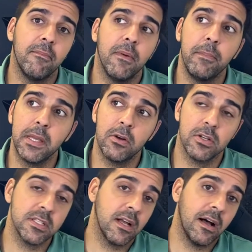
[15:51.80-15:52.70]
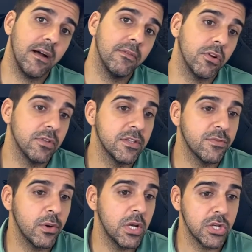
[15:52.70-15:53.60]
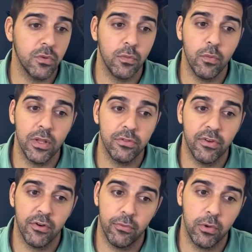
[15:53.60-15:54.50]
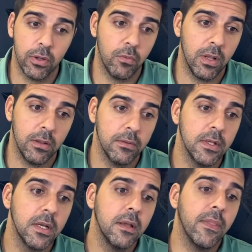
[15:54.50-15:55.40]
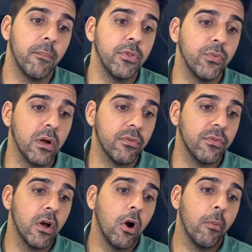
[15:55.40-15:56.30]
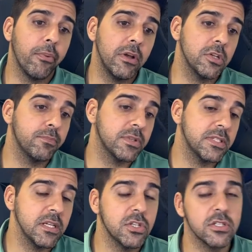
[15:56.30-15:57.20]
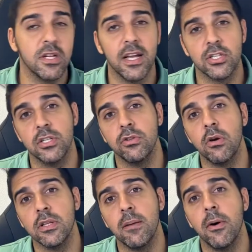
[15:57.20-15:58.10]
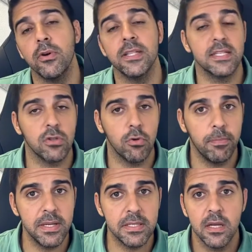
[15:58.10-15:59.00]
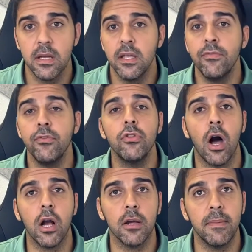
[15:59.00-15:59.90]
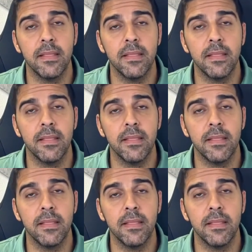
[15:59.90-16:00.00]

because this variation went very well. Number 12, operation procedures. I actually talked about it, SOPs. If you document